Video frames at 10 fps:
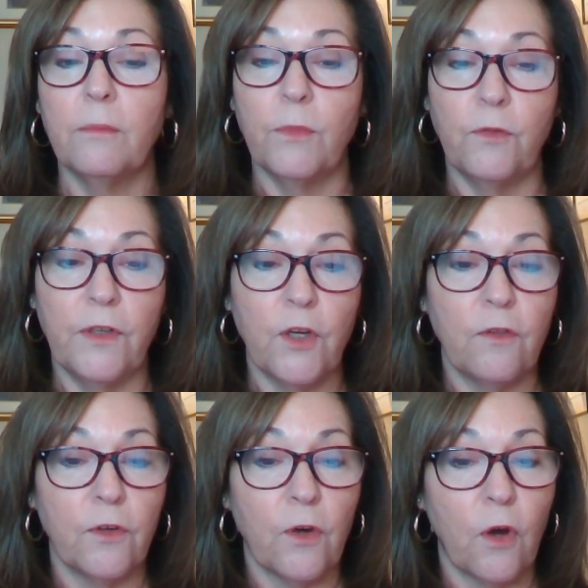moving
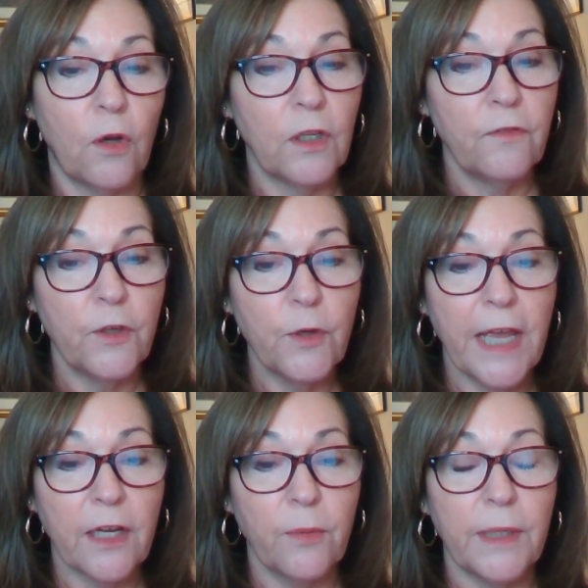over all of your
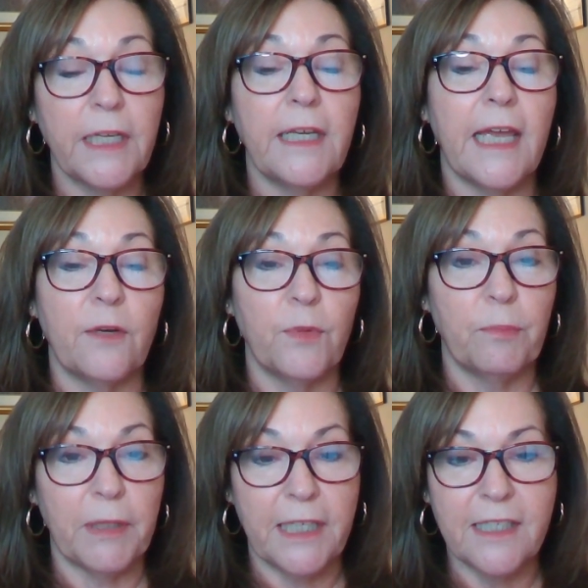equity and
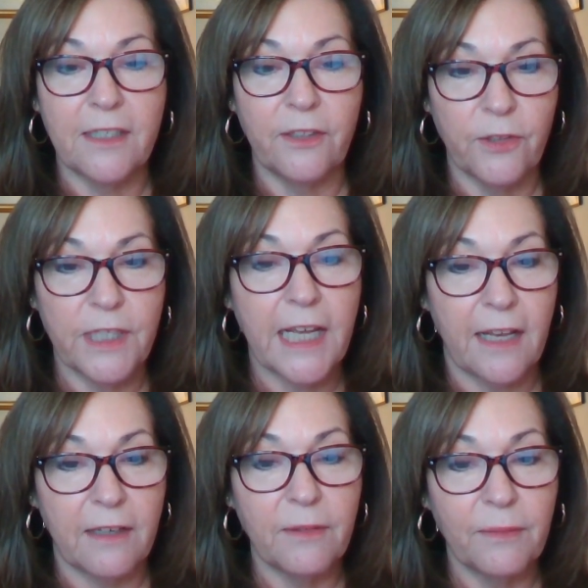replacing your debt.